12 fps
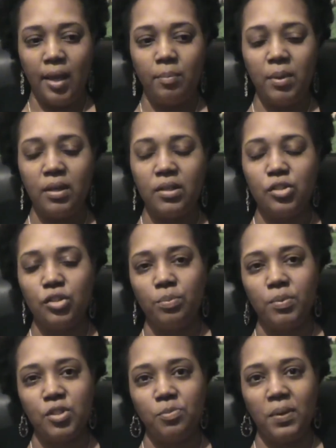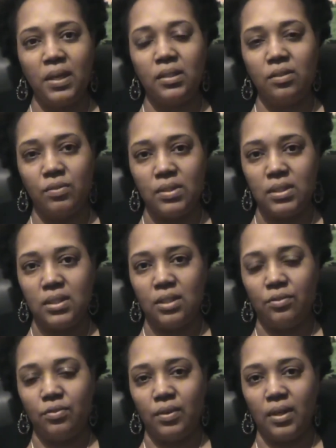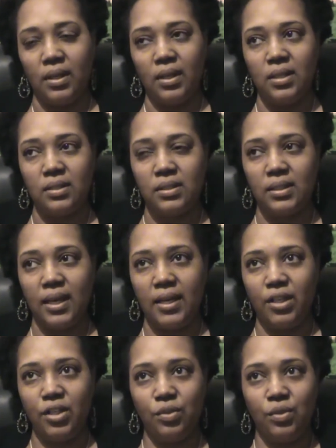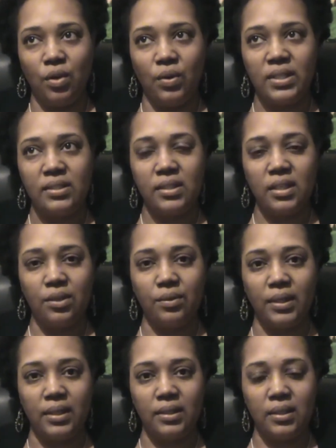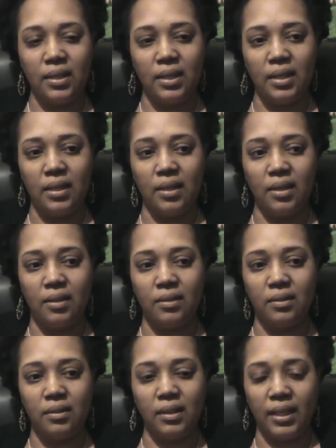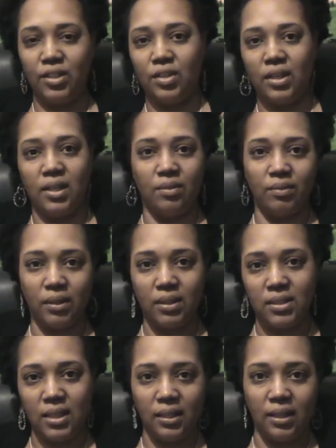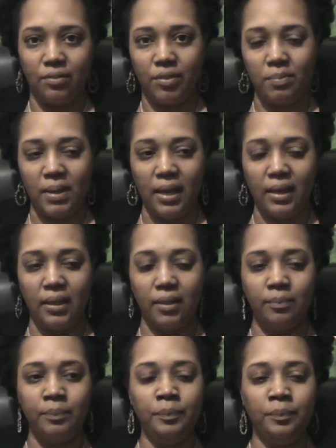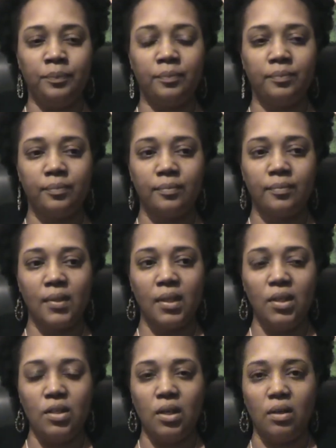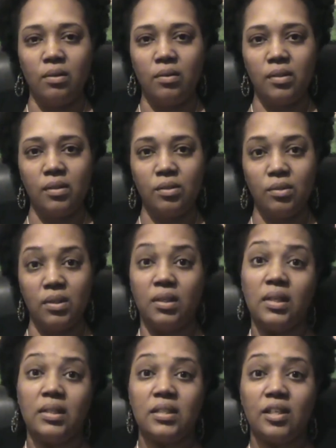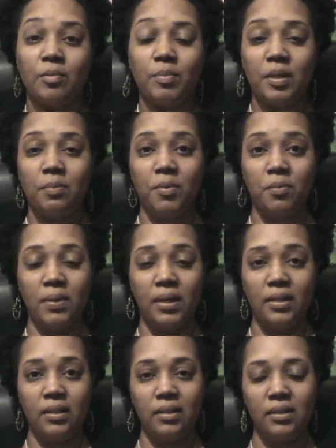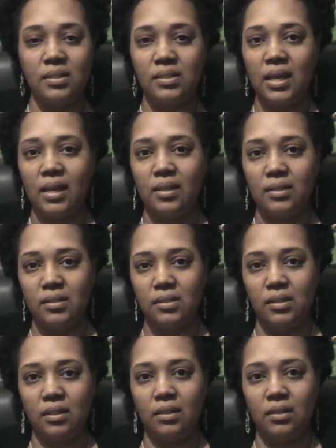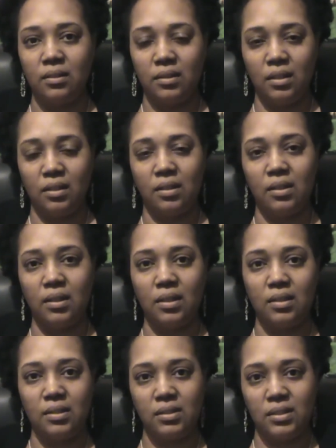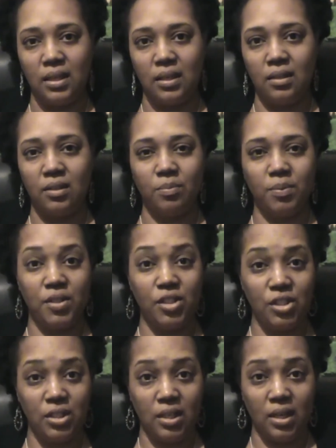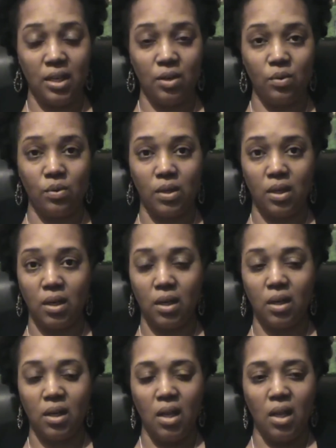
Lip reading: because your perspective is different. It's like you know a secret, and like you can't really tell everybody. You know, you could tell people, but it's not necessary that they're going to understand, appreciate, or